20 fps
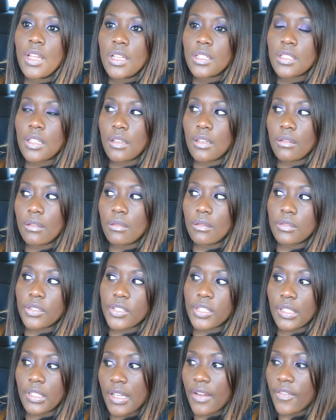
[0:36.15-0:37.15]
So
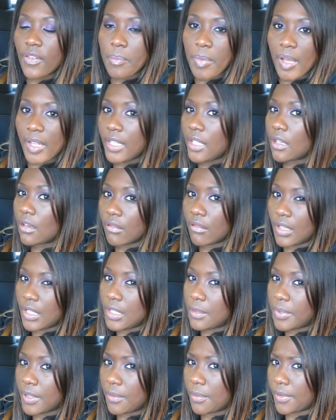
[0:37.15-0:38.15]
shouldn't everybody
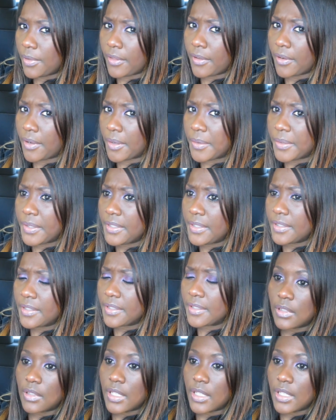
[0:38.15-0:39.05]
already be where they're going?